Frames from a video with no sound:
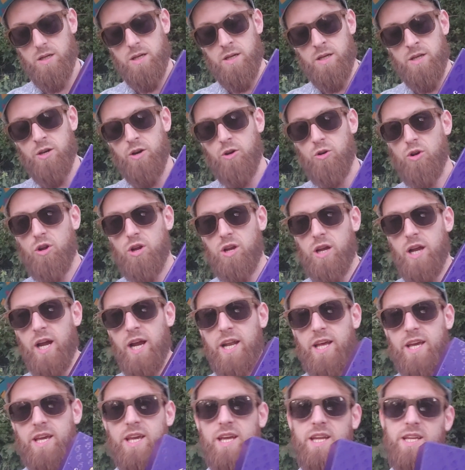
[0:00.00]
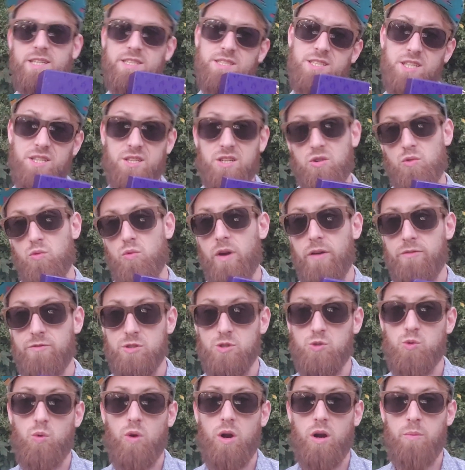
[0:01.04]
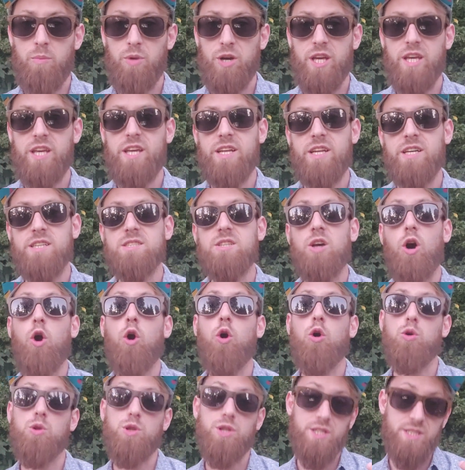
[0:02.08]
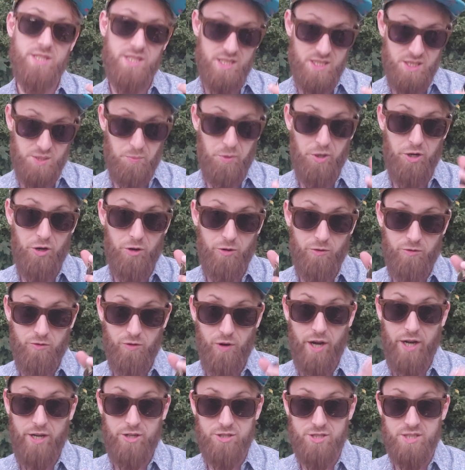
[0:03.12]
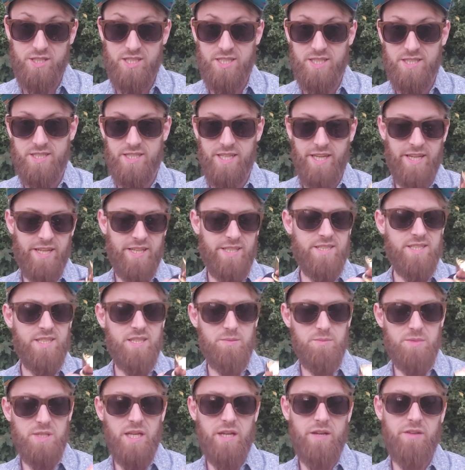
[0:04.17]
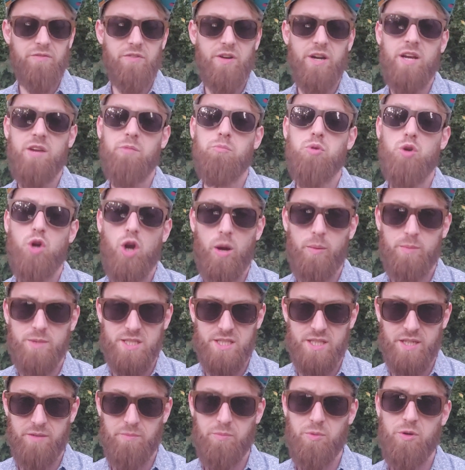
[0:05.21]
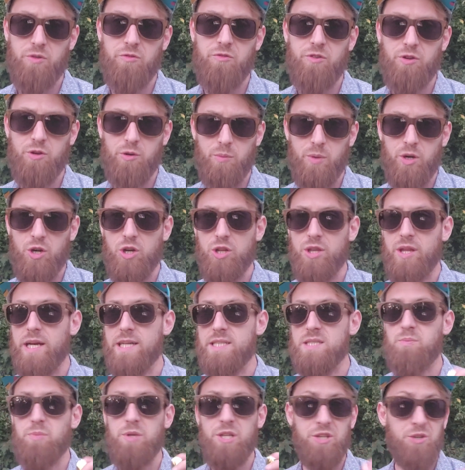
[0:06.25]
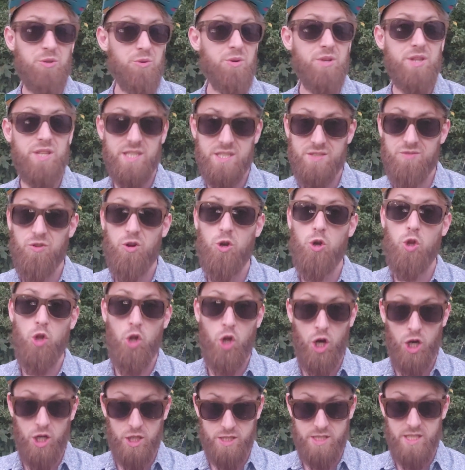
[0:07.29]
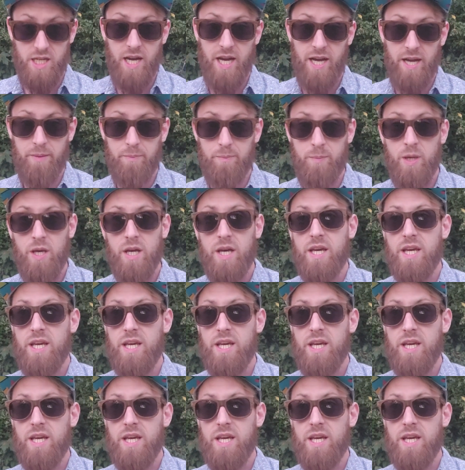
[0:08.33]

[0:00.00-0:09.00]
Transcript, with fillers: you know, kind of get into their repertoire. But he does all the Sospiro fragrances, and he seems like a very promising perfumer that's been doing this for a long time.